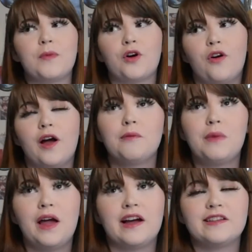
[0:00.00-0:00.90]
crying
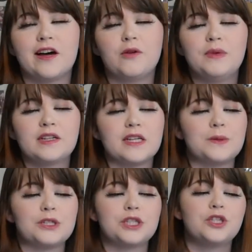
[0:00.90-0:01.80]
my eyes out because I was
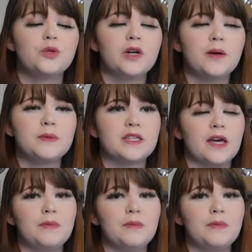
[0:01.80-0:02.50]
just super upset